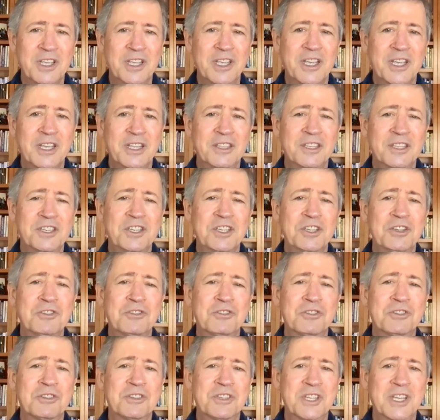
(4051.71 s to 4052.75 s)
And the
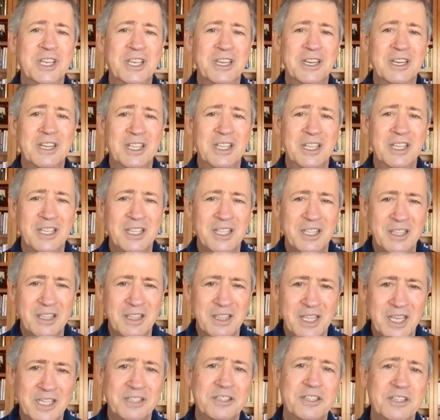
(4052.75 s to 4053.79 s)
teacher said,
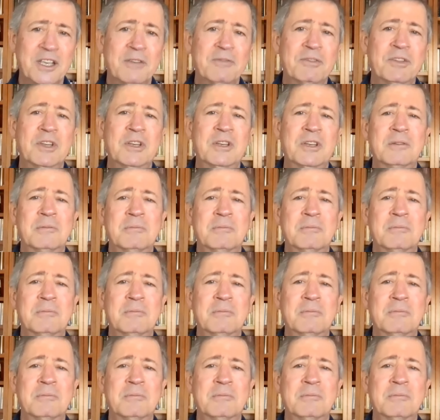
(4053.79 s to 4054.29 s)
"That's heaven."